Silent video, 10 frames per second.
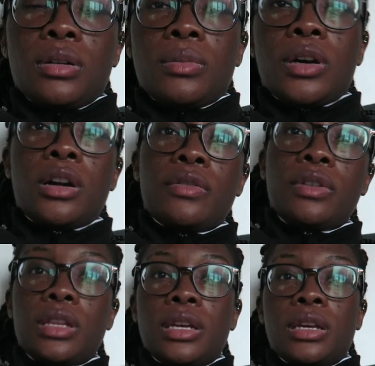I'm
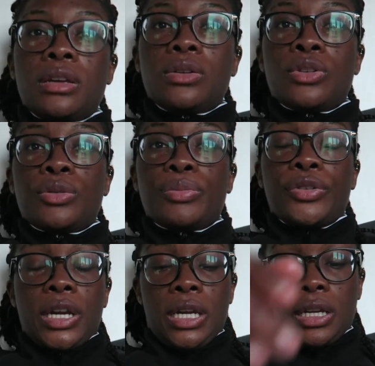currently on a
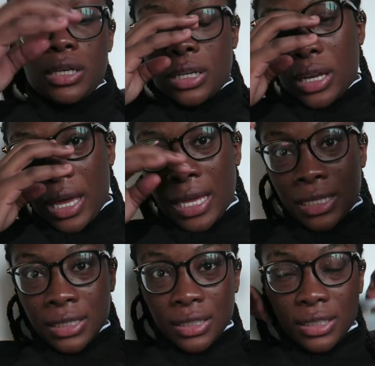break
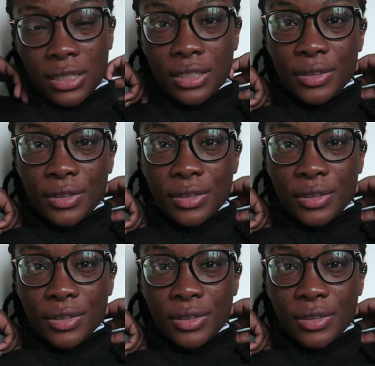and